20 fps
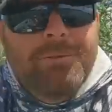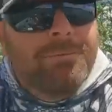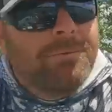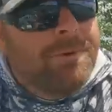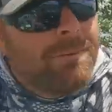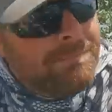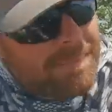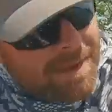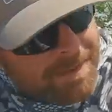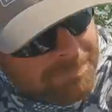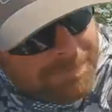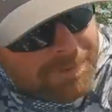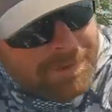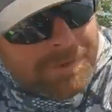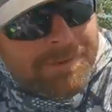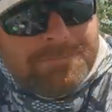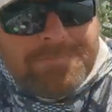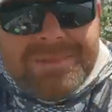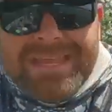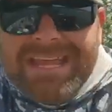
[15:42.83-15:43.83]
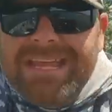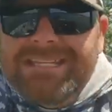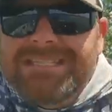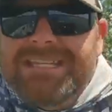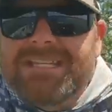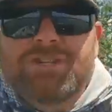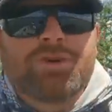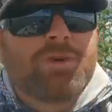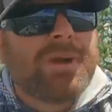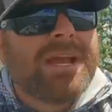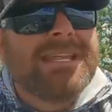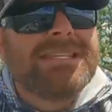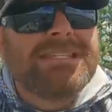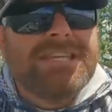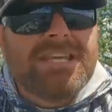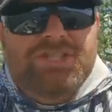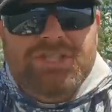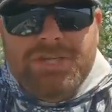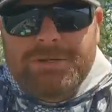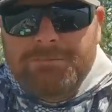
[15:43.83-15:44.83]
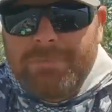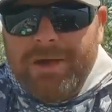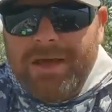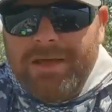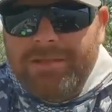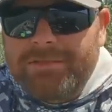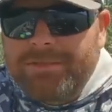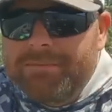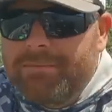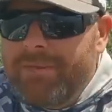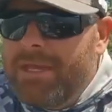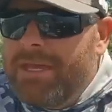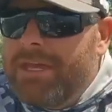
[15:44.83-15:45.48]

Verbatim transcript: Remember, it's a transition month.